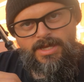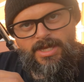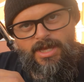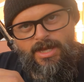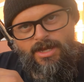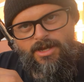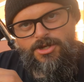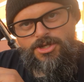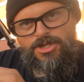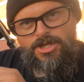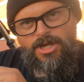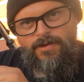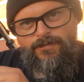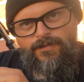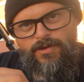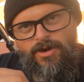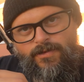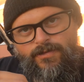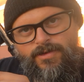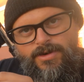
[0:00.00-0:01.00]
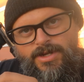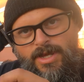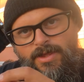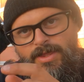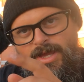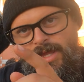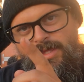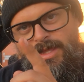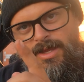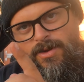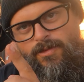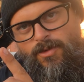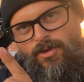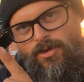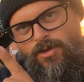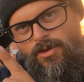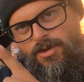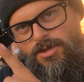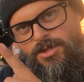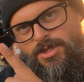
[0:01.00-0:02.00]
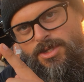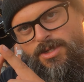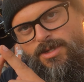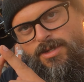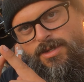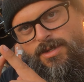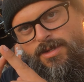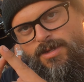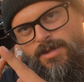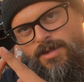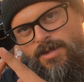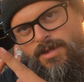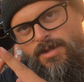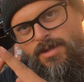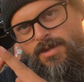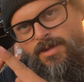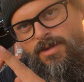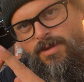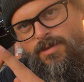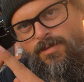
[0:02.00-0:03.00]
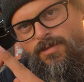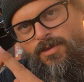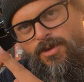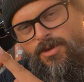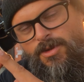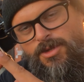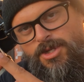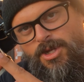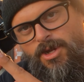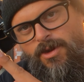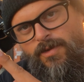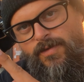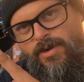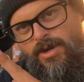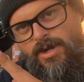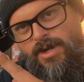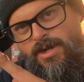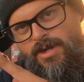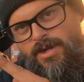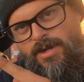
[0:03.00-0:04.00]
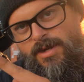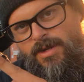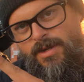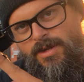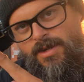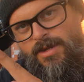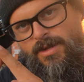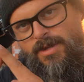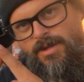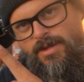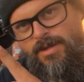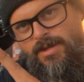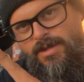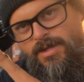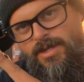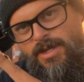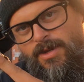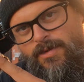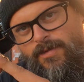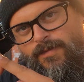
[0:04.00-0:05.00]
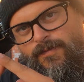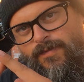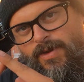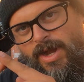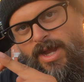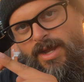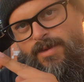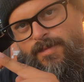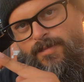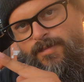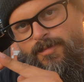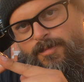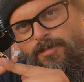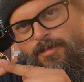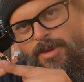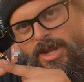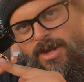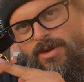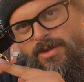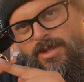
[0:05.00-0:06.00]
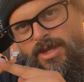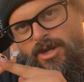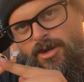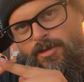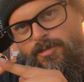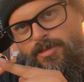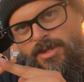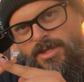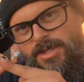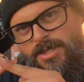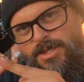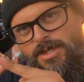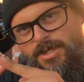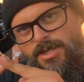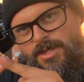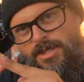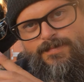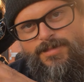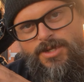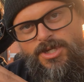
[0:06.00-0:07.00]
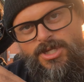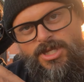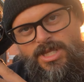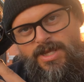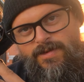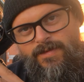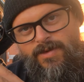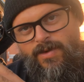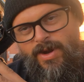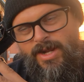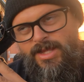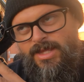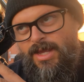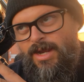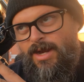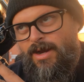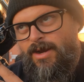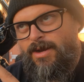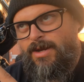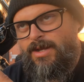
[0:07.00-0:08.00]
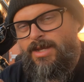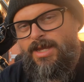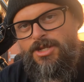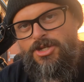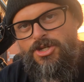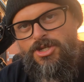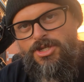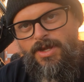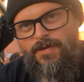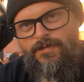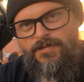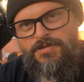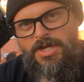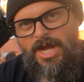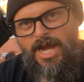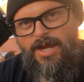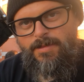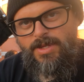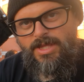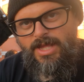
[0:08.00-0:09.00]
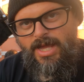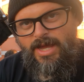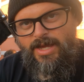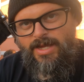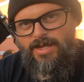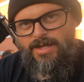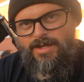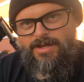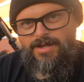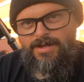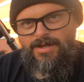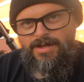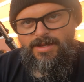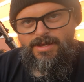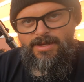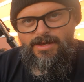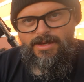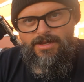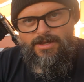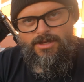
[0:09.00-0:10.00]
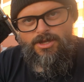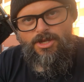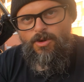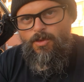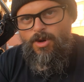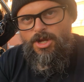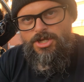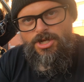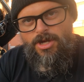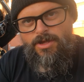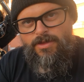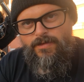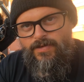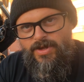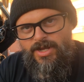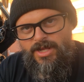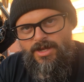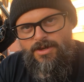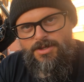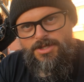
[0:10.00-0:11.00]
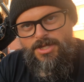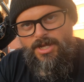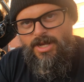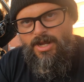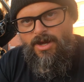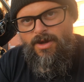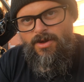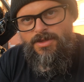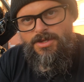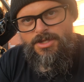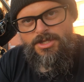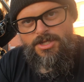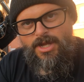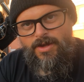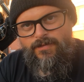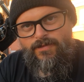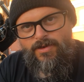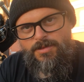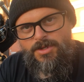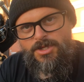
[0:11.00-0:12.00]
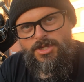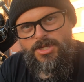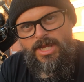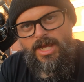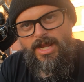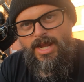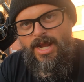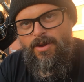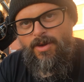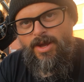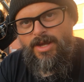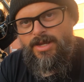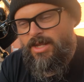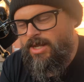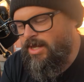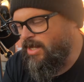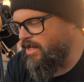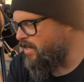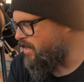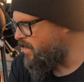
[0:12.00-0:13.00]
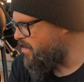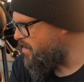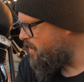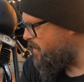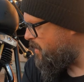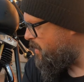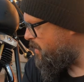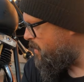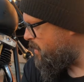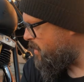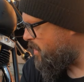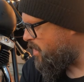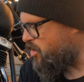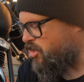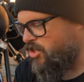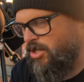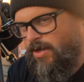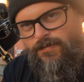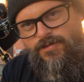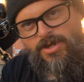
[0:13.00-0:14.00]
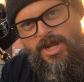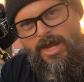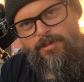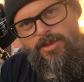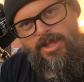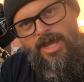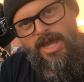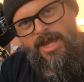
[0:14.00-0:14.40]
kick yourself over till that thing rolls over till it barely opens. Just leave it right there. Get yourself a timing light. You can watch all the videos on all this stuff. I'm just saying how I did it. Get yourself a timing